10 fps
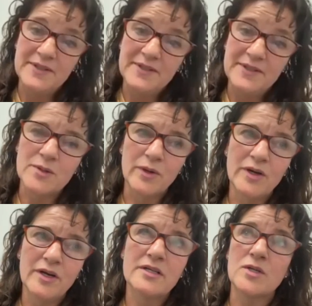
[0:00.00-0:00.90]
so
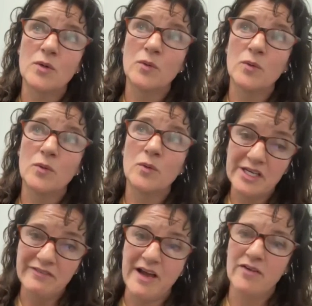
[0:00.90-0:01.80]
we're actually a
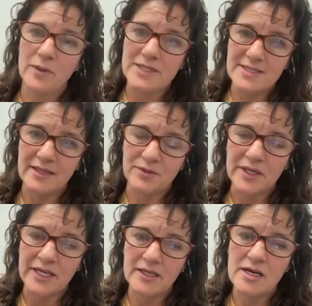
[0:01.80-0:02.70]

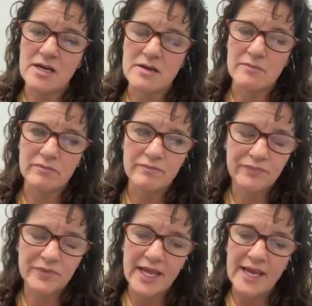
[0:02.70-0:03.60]
501c3,
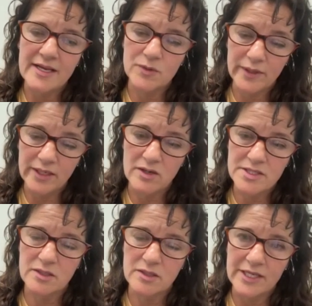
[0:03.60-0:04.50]
and we
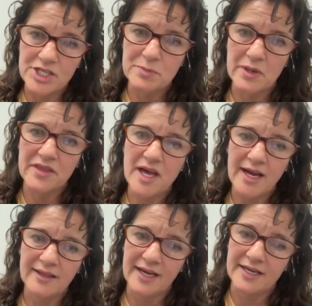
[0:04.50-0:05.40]
also each month
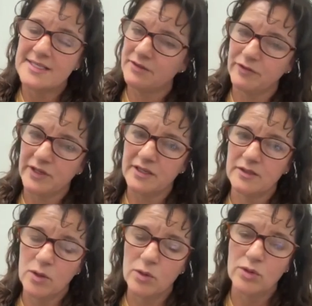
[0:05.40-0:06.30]
highlight a different
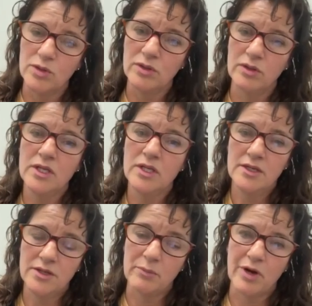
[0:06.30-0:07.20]
local
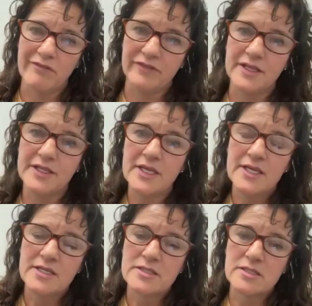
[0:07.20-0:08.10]
nonprofit.
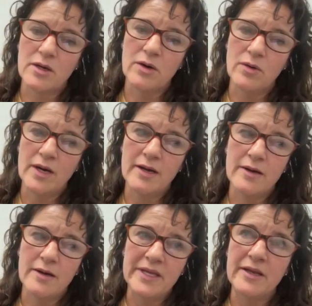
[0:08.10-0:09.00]
So
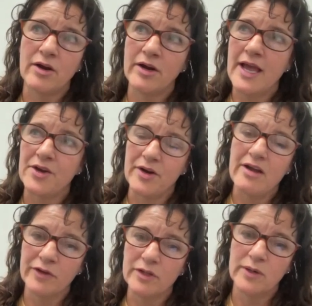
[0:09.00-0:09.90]
at our
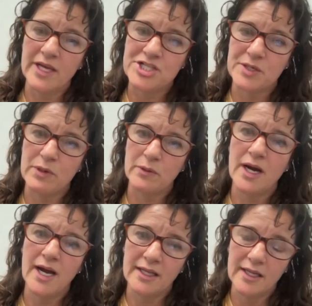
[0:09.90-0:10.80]
Everett location, we were
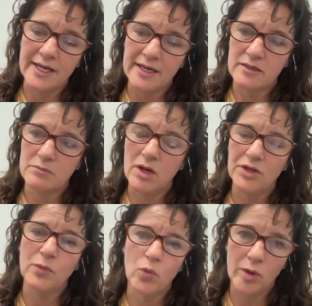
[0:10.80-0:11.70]
highlighting the
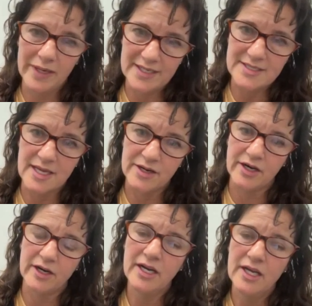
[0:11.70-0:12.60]
Malden Warming Center,